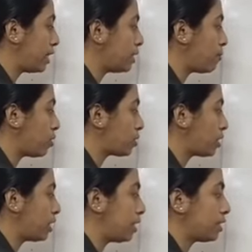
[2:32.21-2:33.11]
This
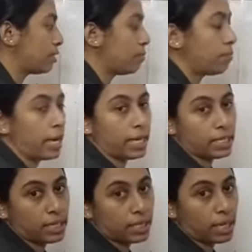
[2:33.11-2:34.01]
portion is
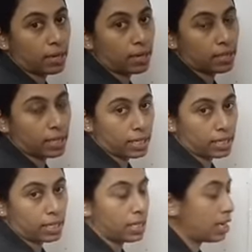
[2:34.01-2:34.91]
major
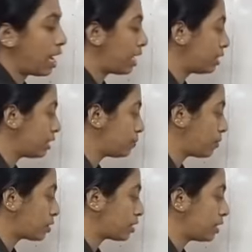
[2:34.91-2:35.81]
sector and this
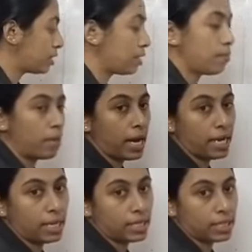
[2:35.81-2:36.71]
portion is
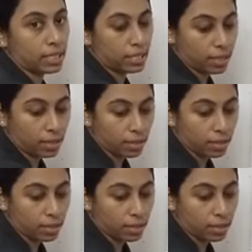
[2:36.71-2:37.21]
minor sector.